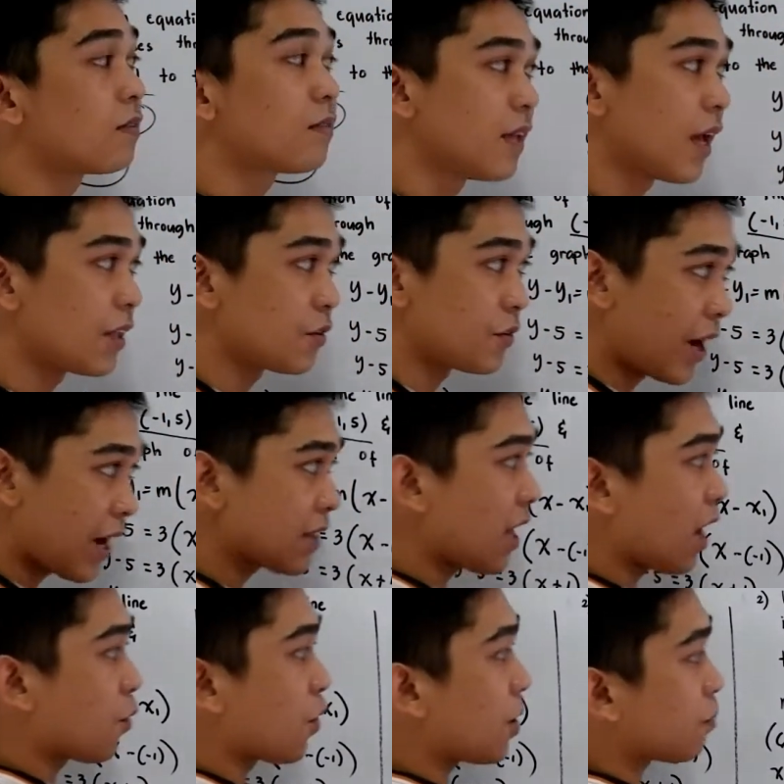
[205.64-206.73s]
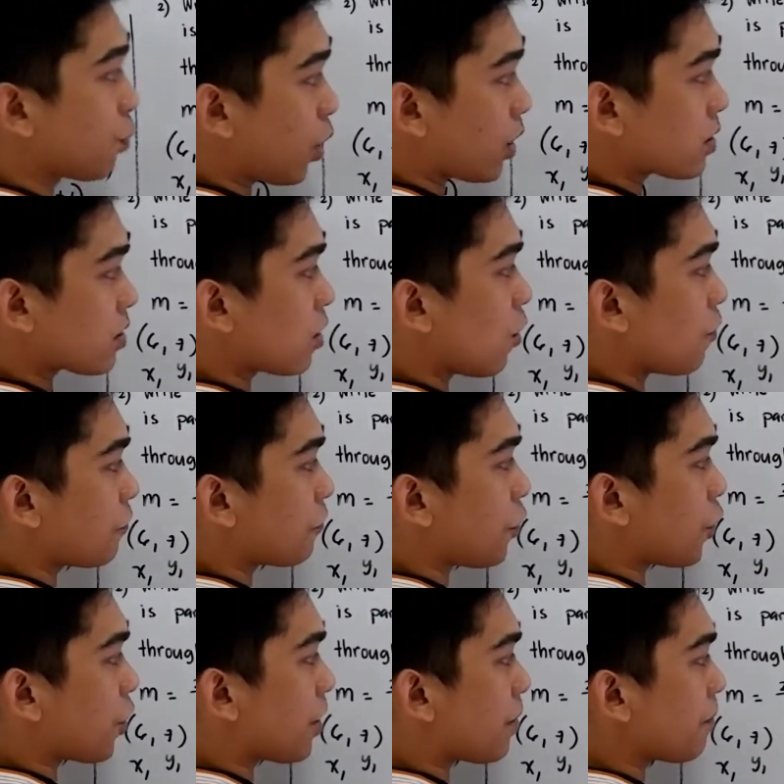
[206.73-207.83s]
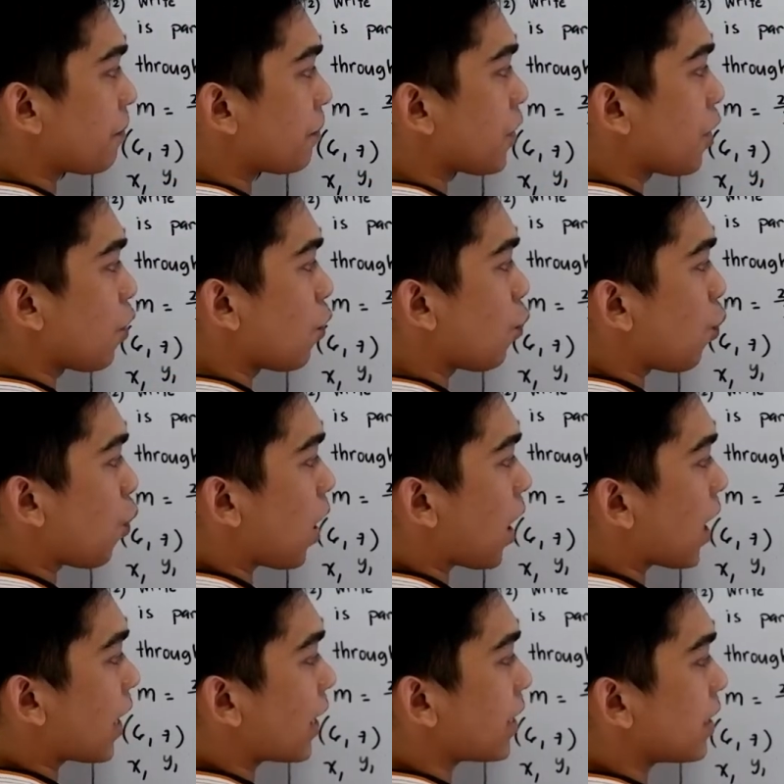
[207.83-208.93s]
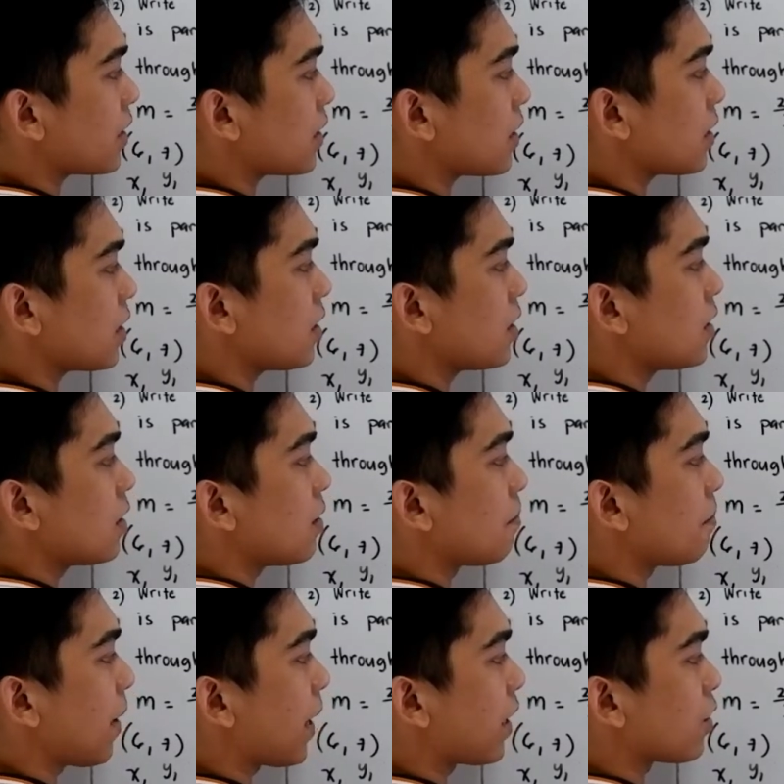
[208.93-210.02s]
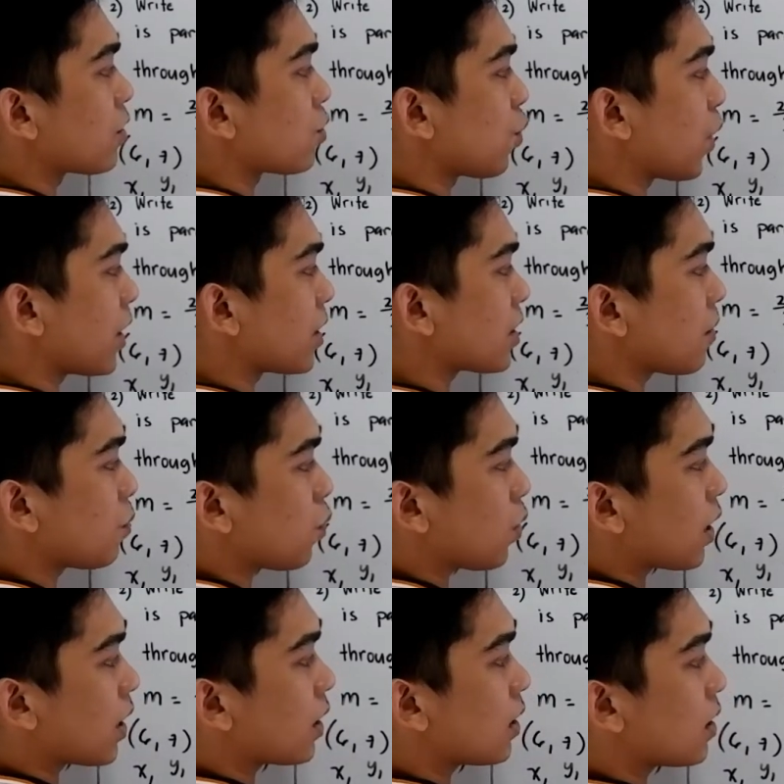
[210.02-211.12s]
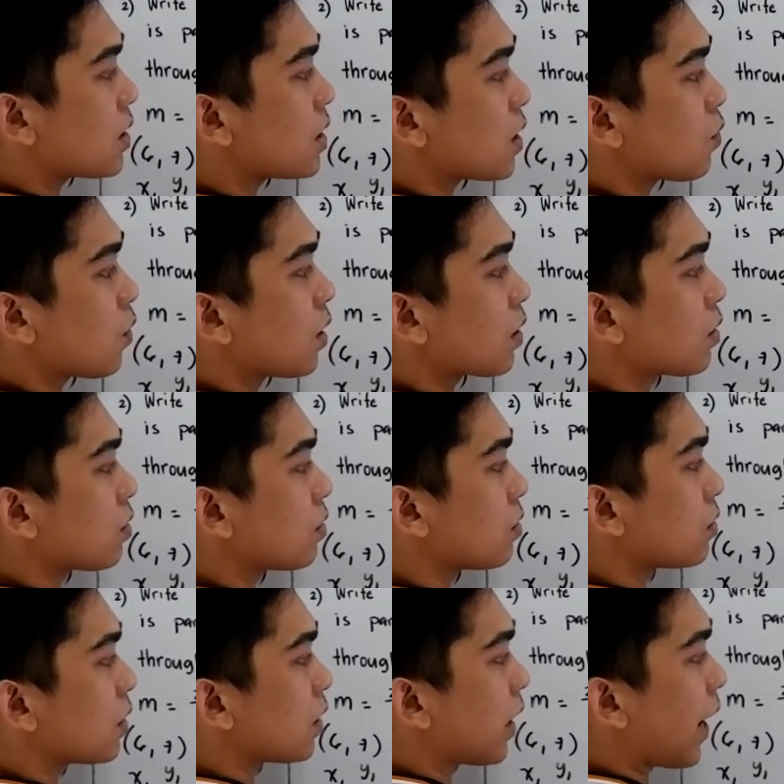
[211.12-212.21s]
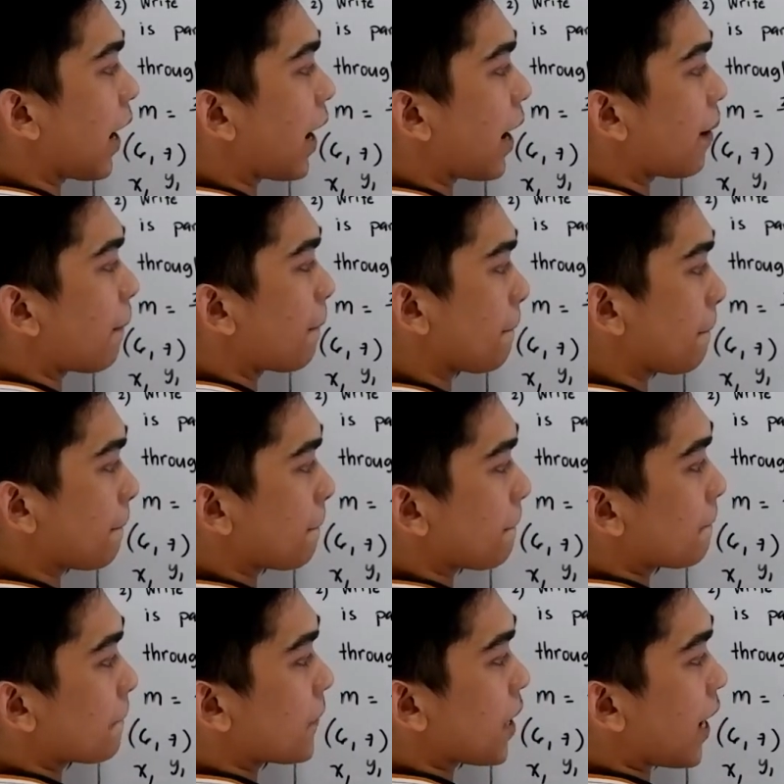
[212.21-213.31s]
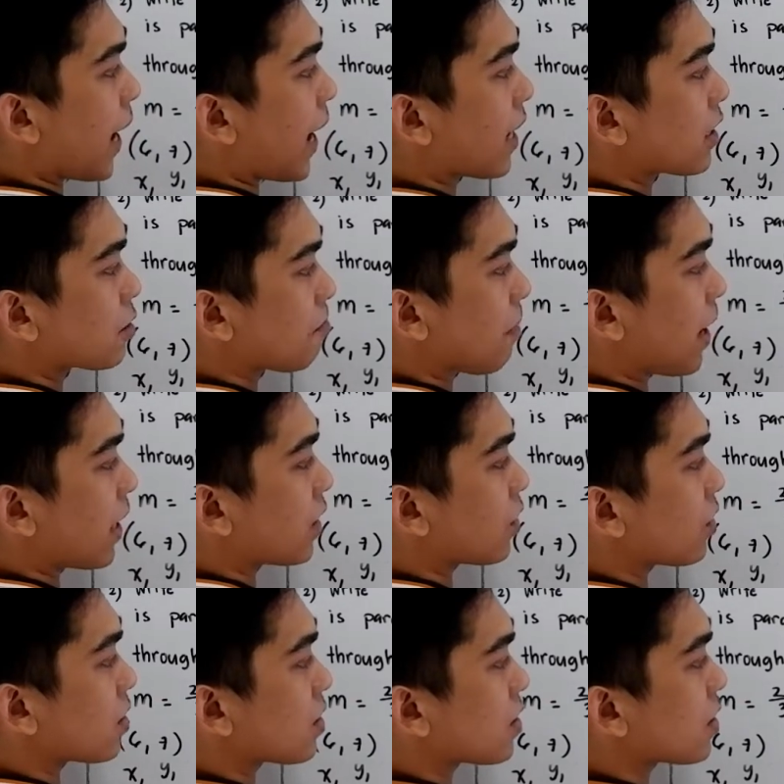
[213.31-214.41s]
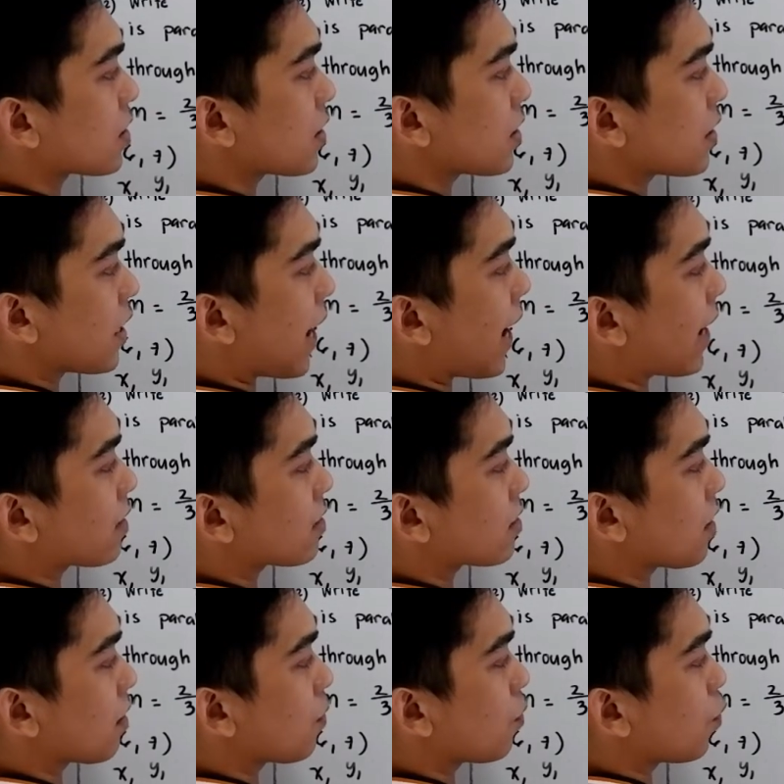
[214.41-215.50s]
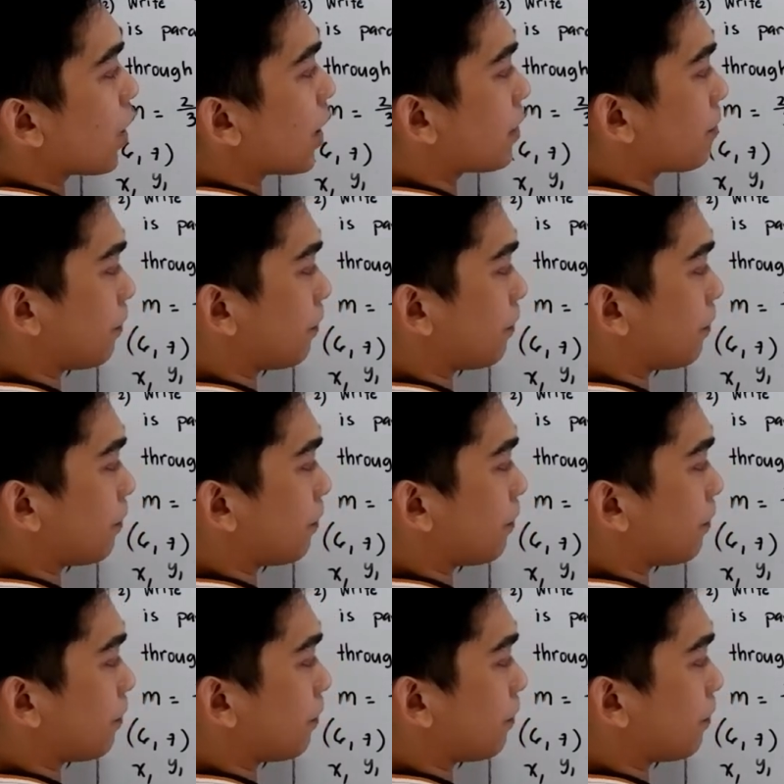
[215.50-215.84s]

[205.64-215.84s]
Then write our point slope form y minus y sub 1 is equal to m x minus x sub 1.